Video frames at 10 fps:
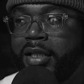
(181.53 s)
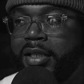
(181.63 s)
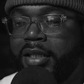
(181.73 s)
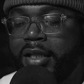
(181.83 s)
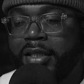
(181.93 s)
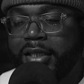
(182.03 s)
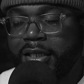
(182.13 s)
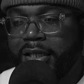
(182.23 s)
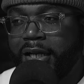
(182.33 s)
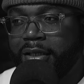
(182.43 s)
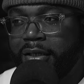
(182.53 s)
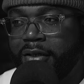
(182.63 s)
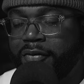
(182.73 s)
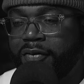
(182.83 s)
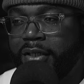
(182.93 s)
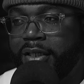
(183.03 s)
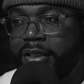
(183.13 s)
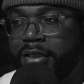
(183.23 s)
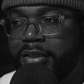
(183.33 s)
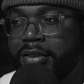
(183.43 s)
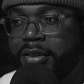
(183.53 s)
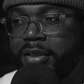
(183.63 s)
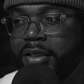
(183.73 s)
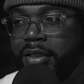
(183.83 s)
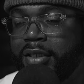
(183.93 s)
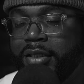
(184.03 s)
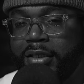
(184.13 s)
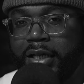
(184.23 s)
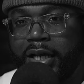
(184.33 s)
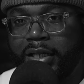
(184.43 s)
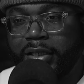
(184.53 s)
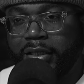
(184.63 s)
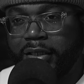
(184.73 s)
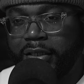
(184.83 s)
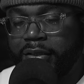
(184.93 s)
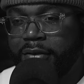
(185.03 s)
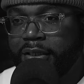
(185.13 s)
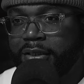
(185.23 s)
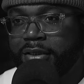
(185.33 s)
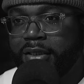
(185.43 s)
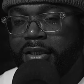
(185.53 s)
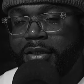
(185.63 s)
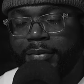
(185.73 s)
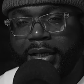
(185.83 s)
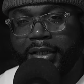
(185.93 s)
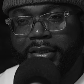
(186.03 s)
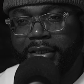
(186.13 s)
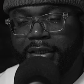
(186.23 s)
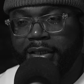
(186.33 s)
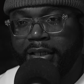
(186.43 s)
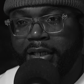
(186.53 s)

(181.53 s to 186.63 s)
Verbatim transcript: The other thing that I love is the, uh, the, the lyrics, the melody.